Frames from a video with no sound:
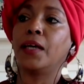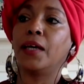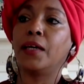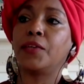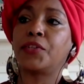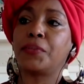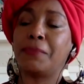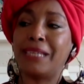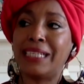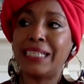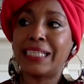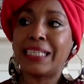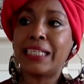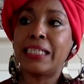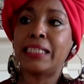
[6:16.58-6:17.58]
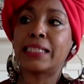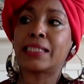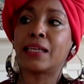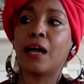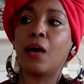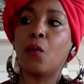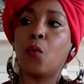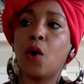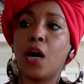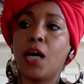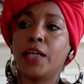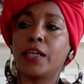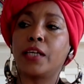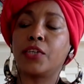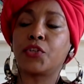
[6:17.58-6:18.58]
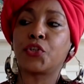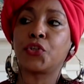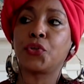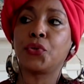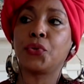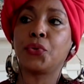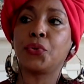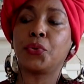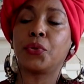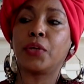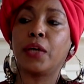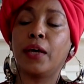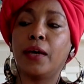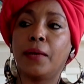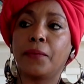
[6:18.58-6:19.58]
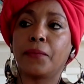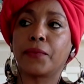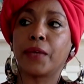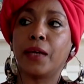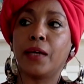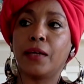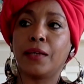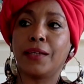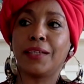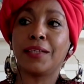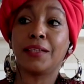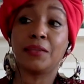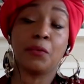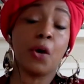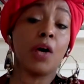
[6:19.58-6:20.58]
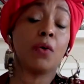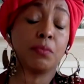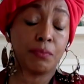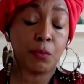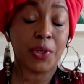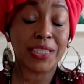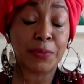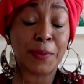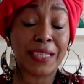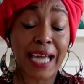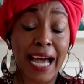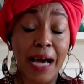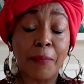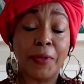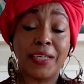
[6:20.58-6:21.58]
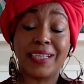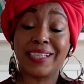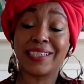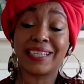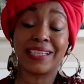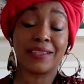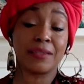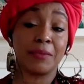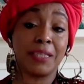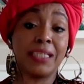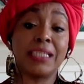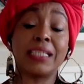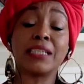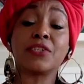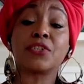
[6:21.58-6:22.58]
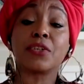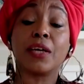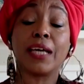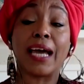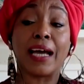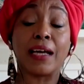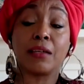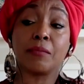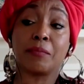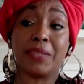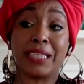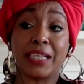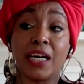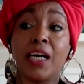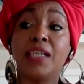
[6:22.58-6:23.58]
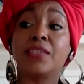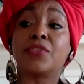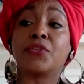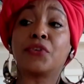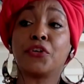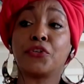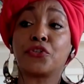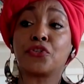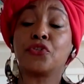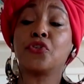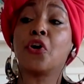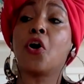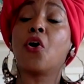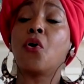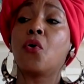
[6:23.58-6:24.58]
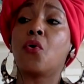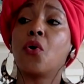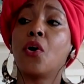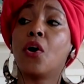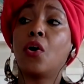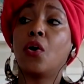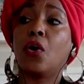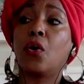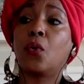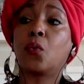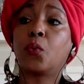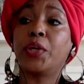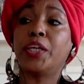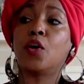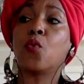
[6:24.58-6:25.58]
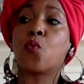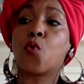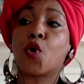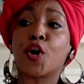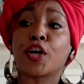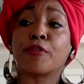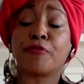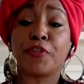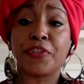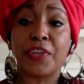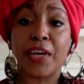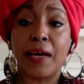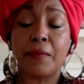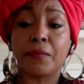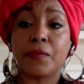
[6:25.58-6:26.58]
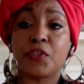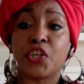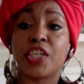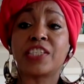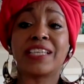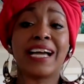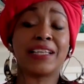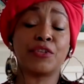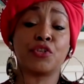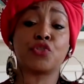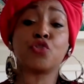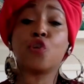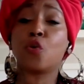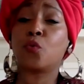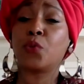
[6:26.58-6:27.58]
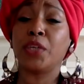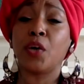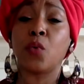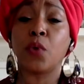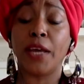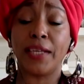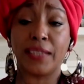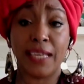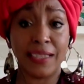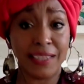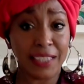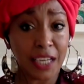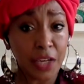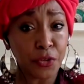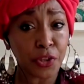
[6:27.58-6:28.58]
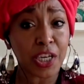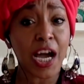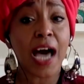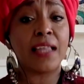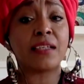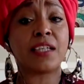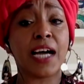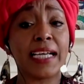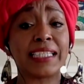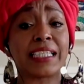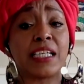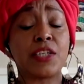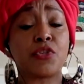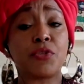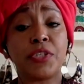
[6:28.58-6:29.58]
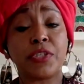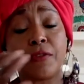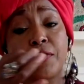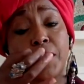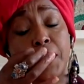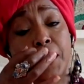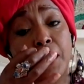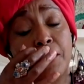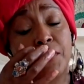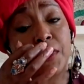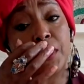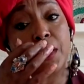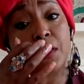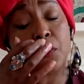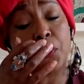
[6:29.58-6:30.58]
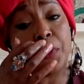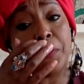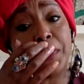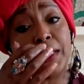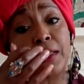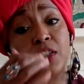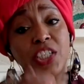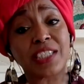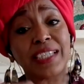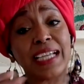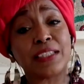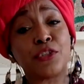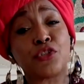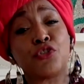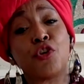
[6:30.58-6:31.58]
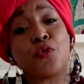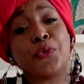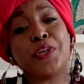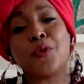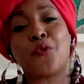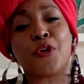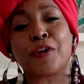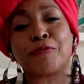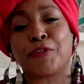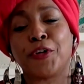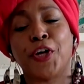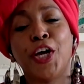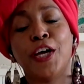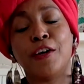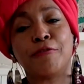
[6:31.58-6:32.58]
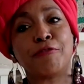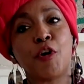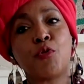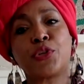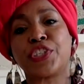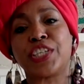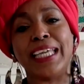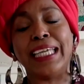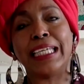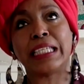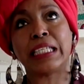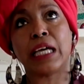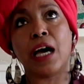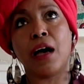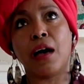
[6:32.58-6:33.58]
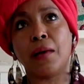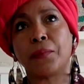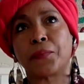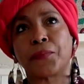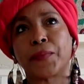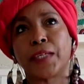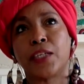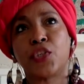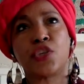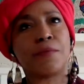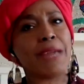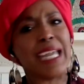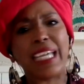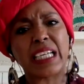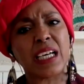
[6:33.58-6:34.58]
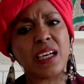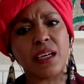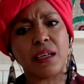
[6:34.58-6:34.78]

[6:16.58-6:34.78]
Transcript: Dominicans want to, well, what's been happening is that Dominicans, because there's no real work for them, just like there's no real, in the other colonized countries of the Caribbean, just like there's no real work for folks in Jamaica,